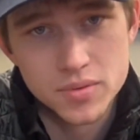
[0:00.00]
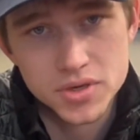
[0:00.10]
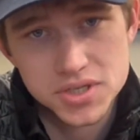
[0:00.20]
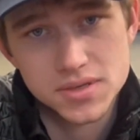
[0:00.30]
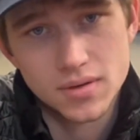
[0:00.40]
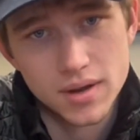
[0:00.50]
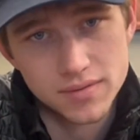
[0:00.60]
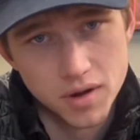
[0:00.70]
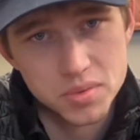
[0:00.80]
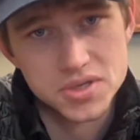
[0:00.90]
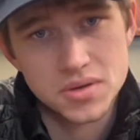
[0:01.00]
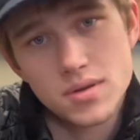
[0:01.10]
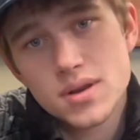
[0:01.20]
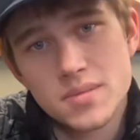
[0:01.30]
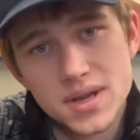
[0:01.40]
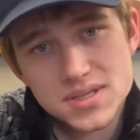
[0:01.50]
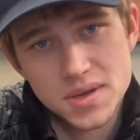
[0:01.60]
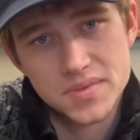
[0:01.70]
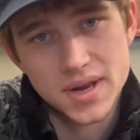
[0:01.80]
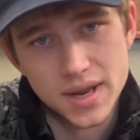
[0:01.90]
which is a lot of opportunity to make
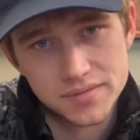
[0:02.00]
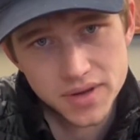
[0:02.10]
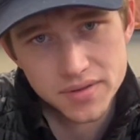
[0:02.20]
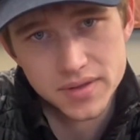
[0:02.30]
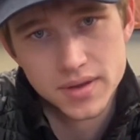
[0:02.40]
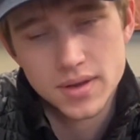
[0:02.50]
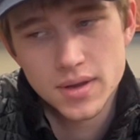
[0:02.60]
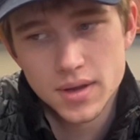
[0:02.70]
something out of nothing.